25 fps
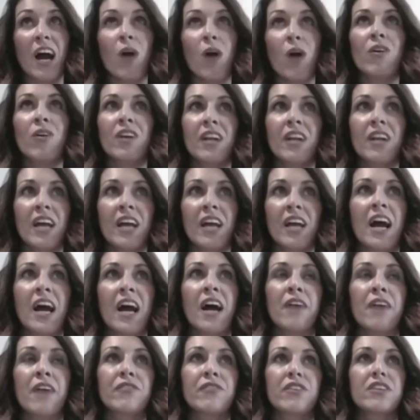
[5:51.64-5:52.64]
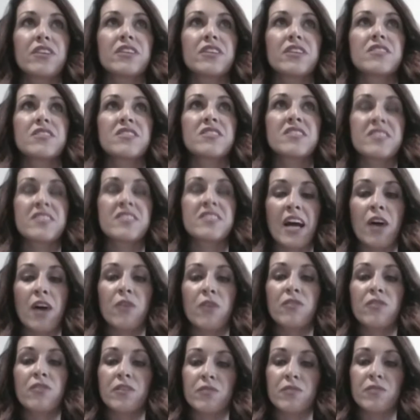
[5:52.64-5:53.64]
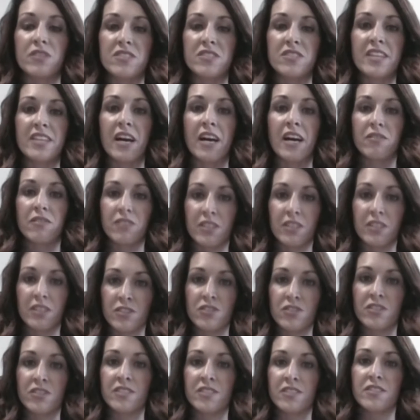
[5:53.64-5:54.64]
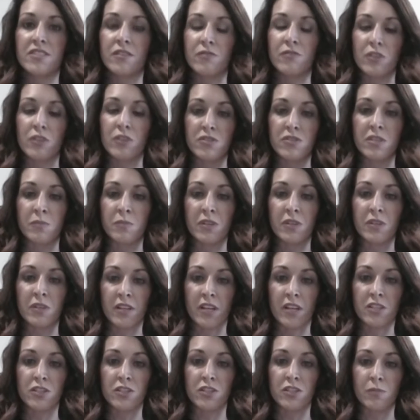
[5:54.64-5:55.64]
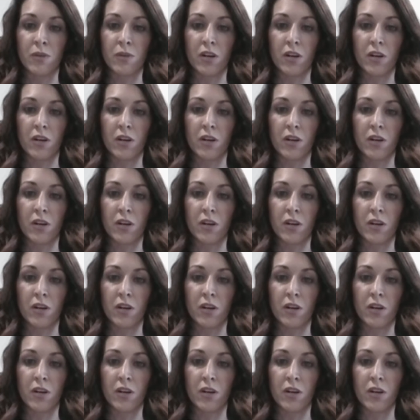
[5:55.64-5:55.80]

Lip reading: and a half south of the south entrance of Yosemite National Park.